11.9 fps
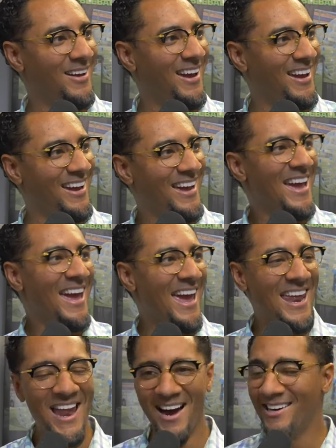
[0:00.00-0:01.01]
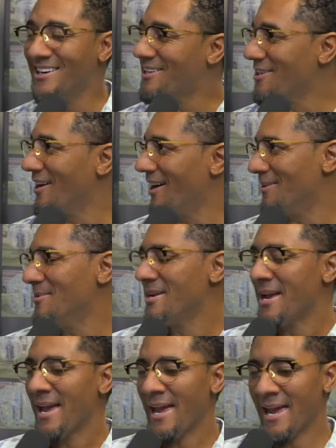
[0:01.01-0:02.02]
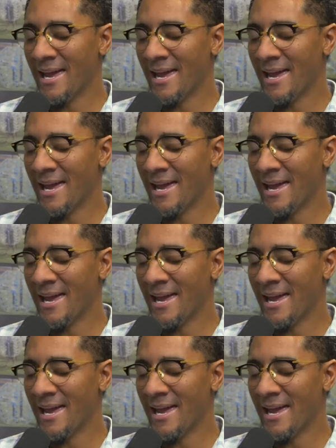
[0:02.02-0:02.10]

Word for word: and I'll yeah. hook you up. Yeah.